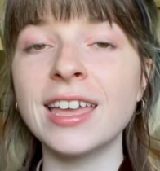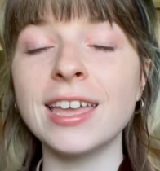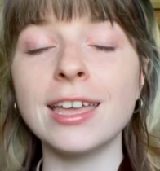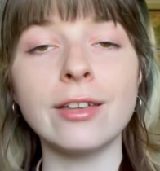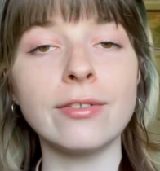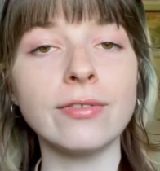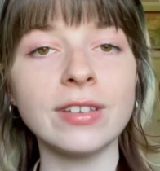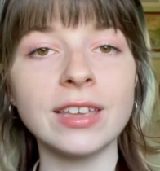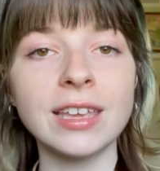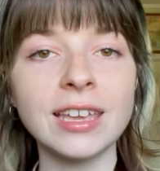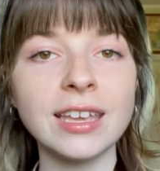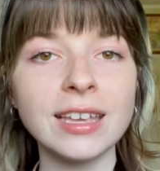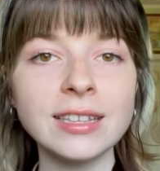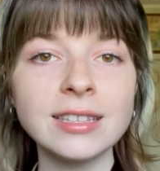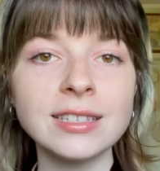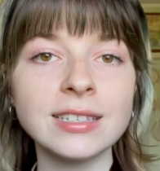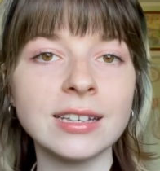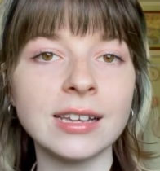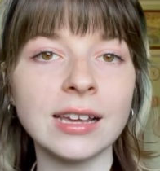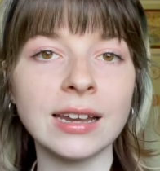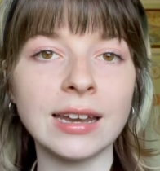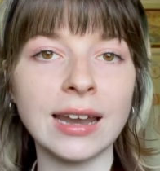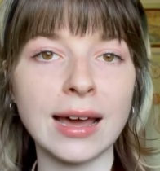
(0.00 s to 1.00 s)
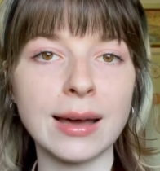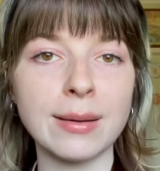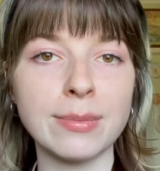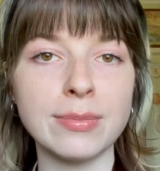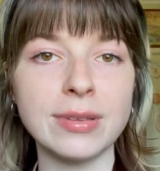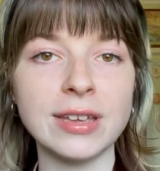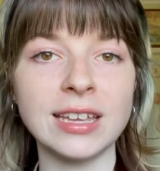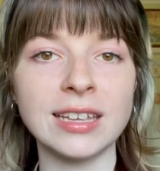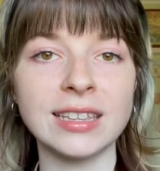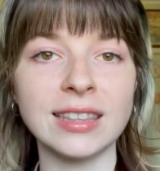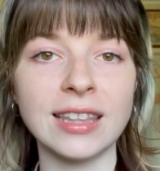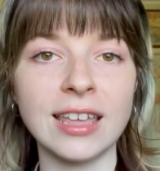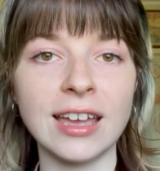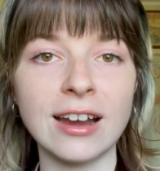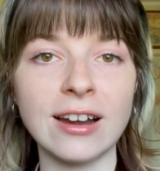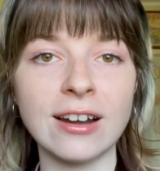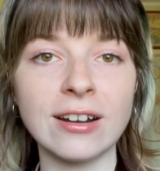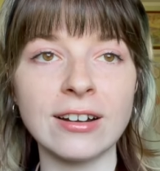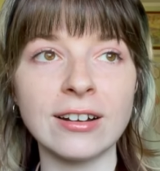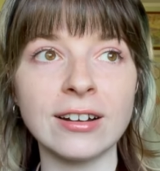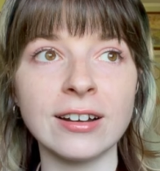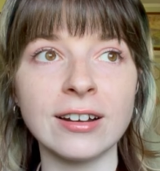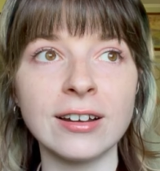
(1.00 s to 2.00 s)
If kids cannot be in
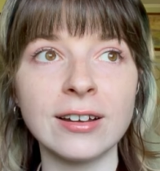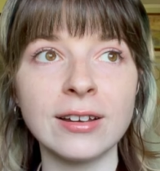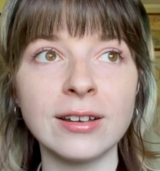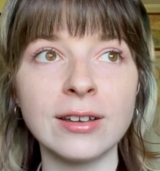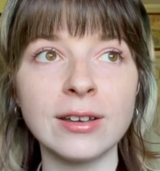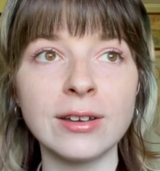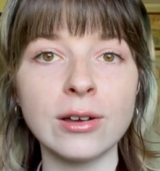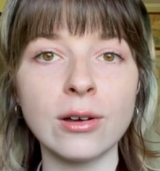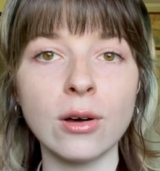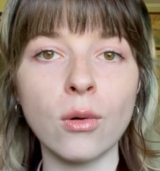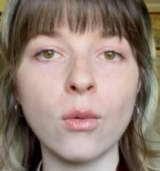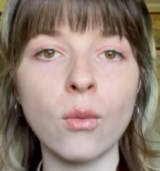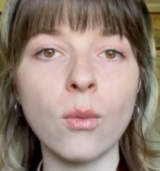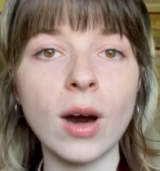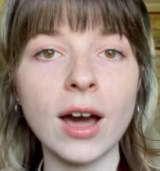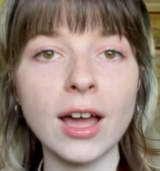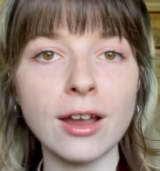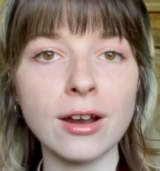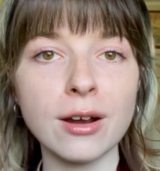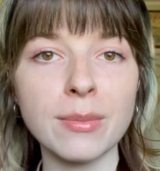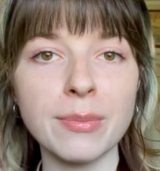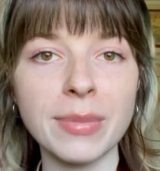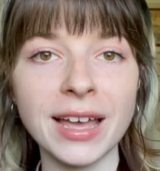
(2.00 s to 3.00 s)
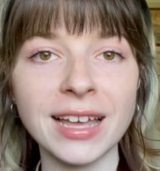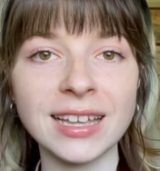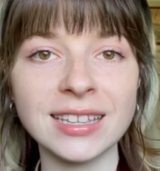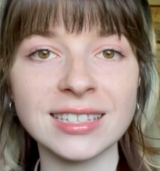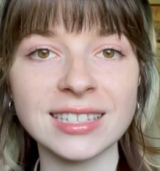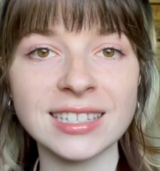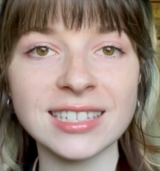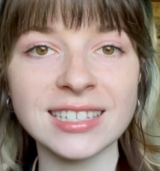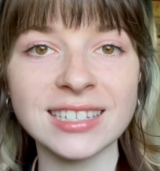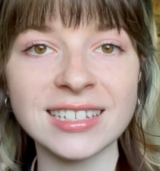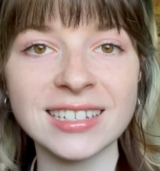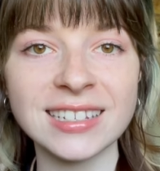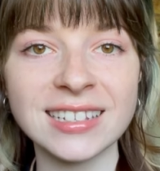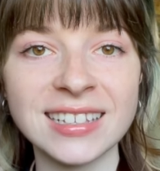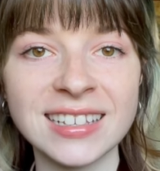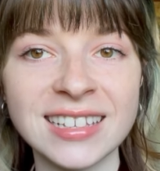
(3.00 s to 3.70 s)
there, why are pets?